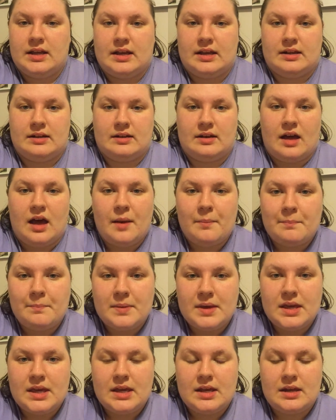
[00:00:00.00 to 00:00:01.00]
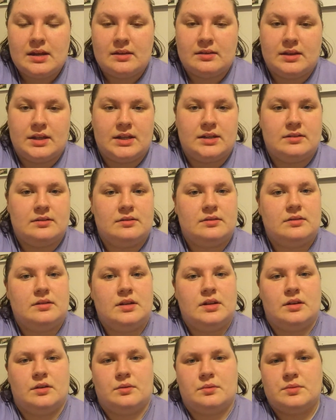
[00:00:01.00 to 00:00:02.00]
and upbeat, and then,
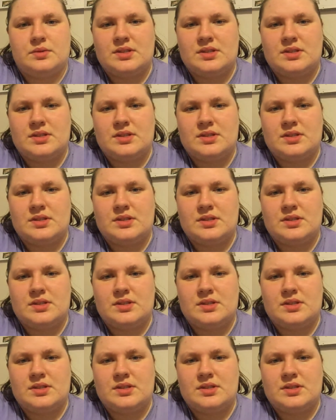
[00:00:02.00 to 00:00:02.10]
you know,